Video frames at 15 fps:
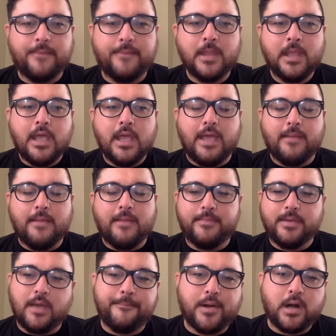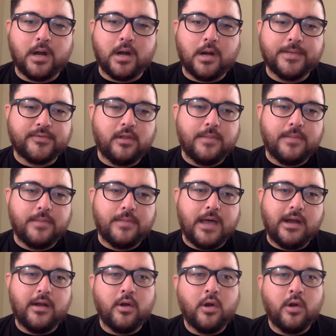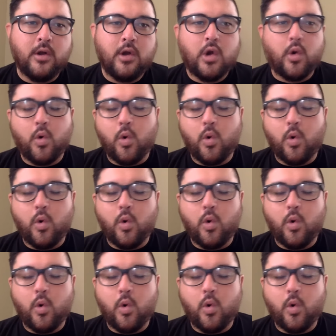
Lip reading: and become purposeful about it,